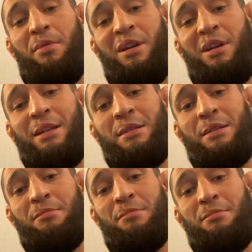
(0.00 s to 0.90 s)

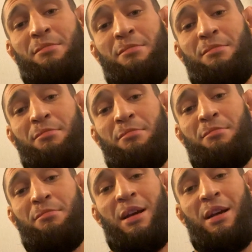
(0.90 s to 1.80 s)
plans, but have
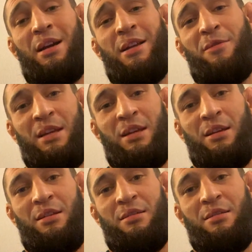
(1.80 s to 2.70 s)
his plans.
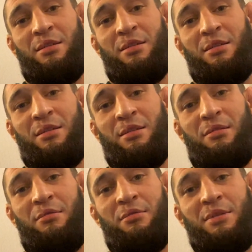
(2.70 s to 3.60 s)

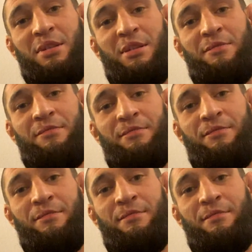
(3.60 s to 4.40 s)
We'll see.